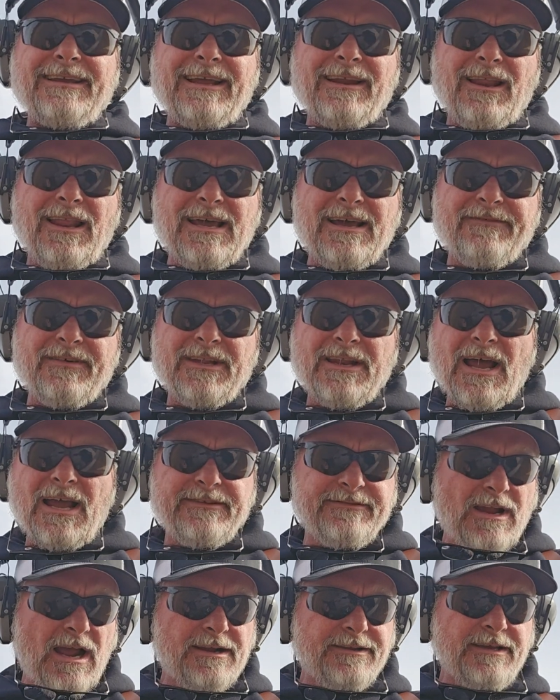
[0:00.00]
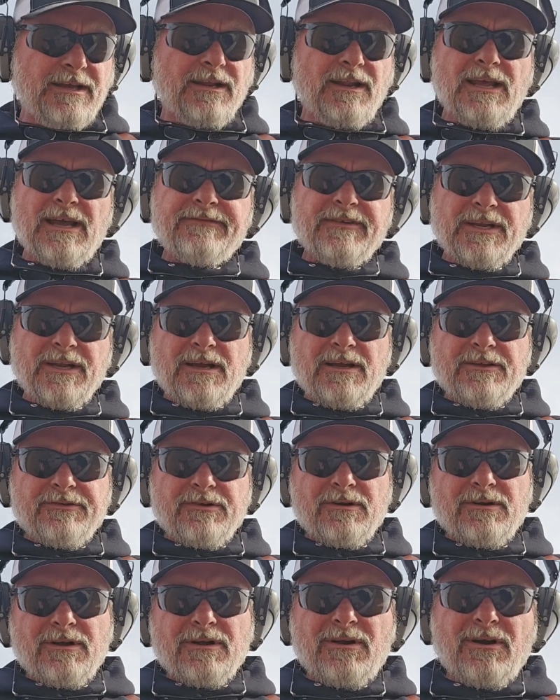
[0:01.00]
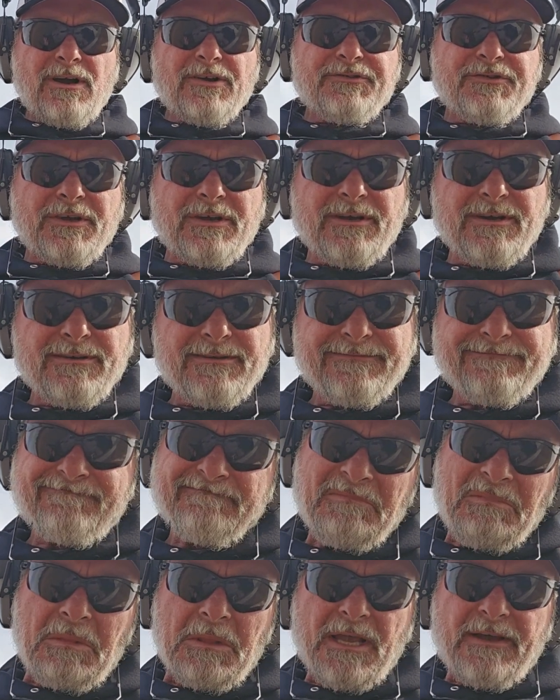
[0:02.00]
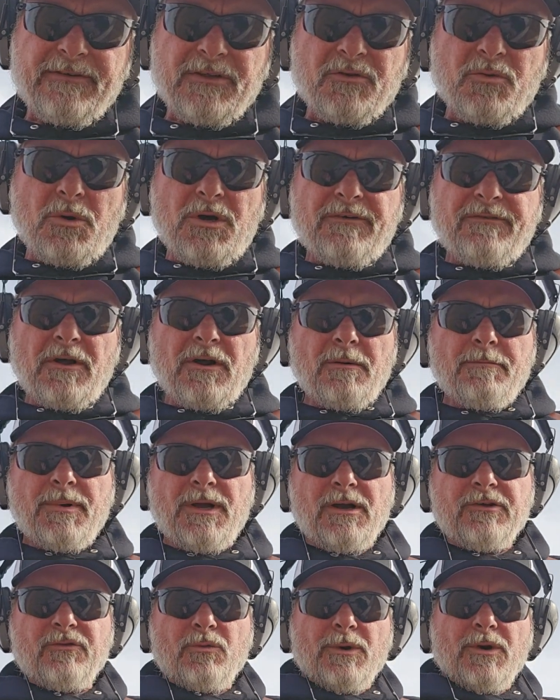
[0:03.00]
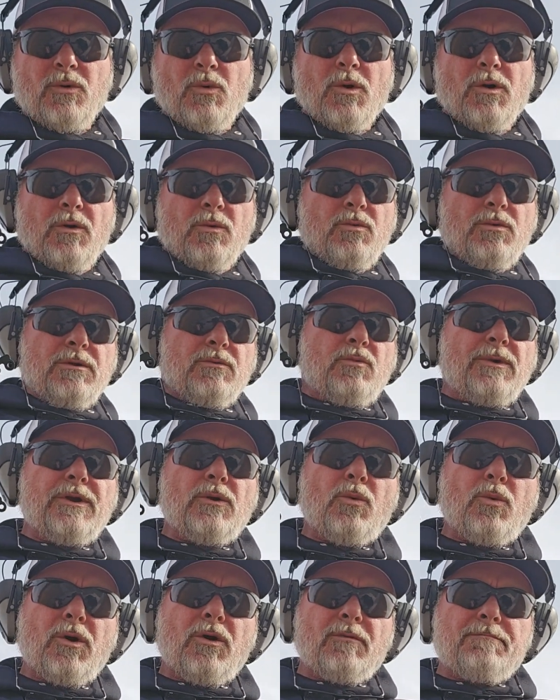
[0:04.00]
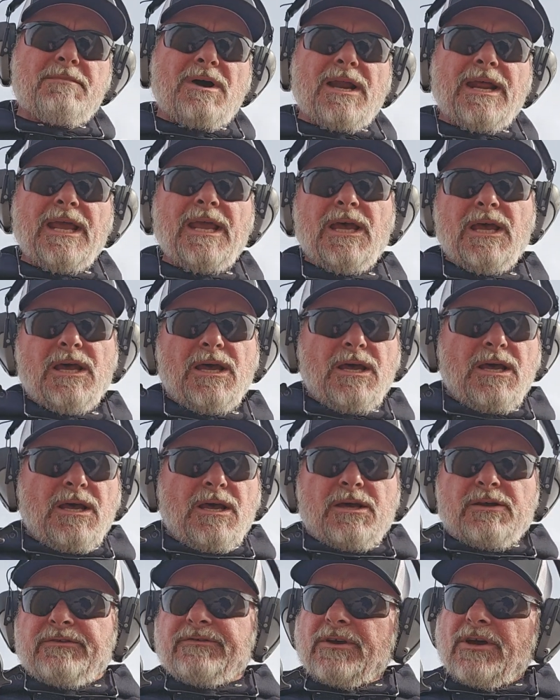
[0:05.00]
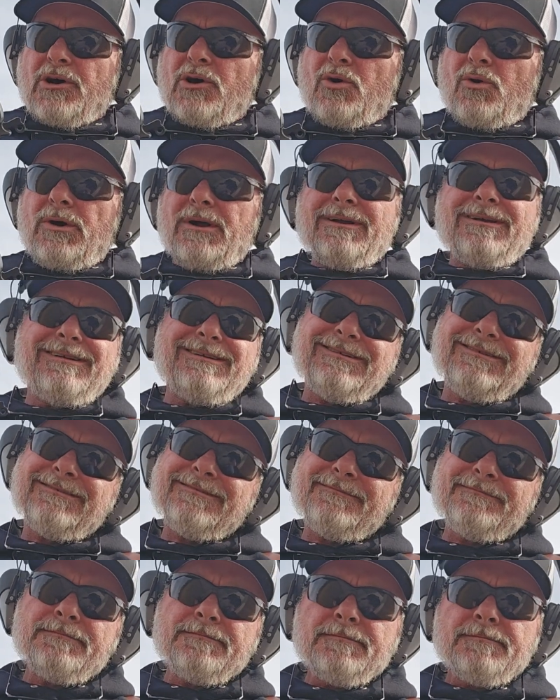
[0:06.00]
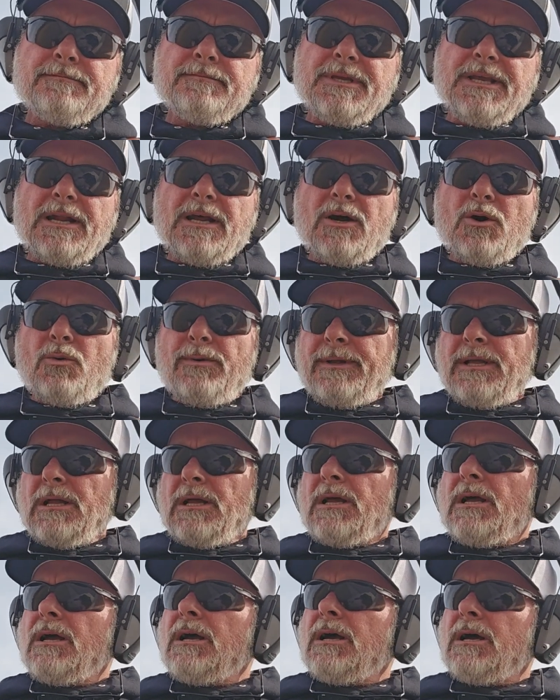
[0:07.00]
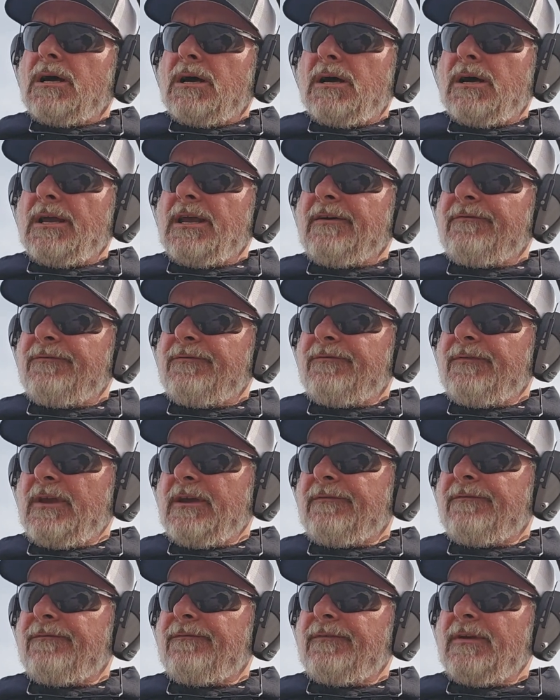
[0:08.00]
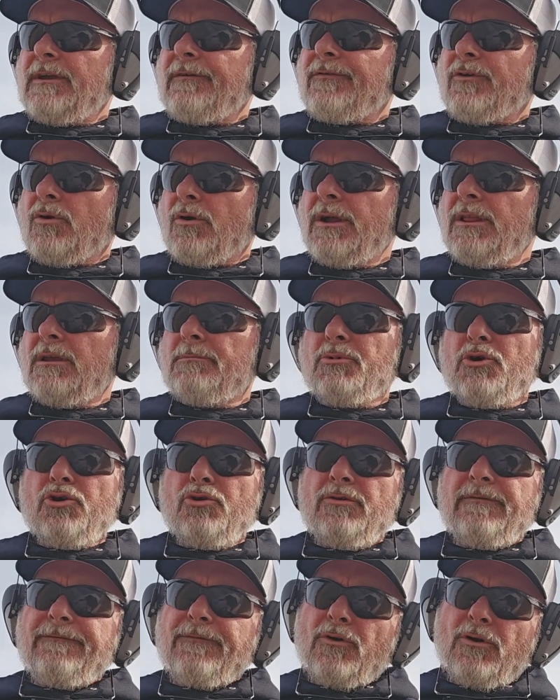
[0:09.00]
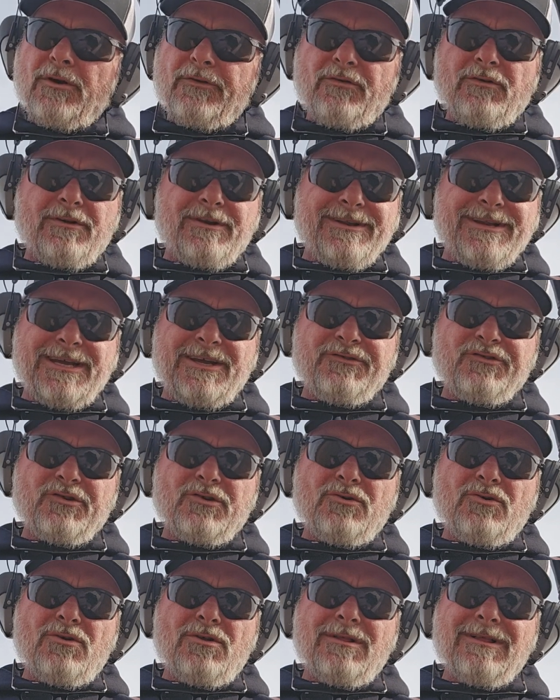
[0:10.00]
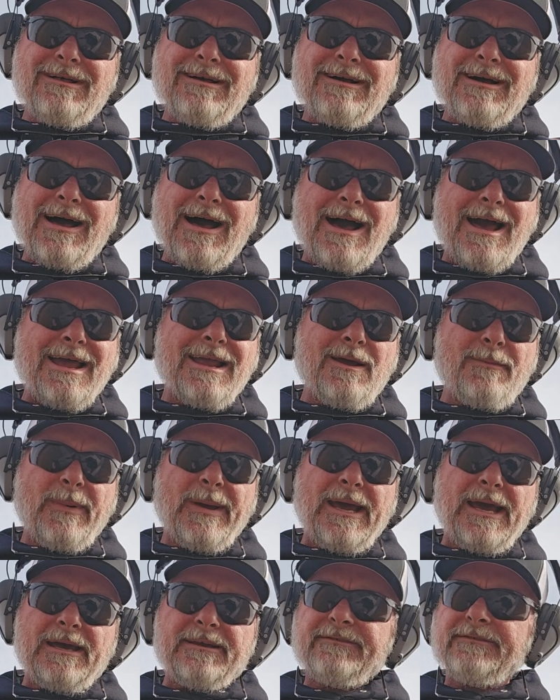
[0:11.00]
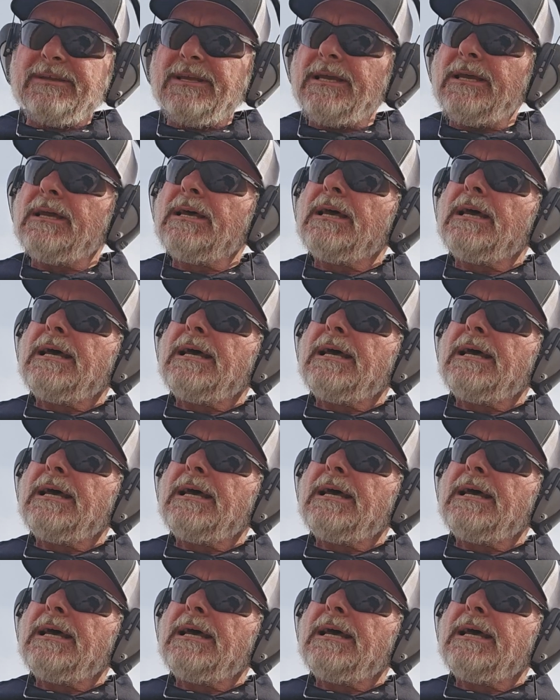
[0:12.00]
1911 guns are going to cost you $1,100-$1,200 real world money. So, if you're in the mood for a traditional high capacity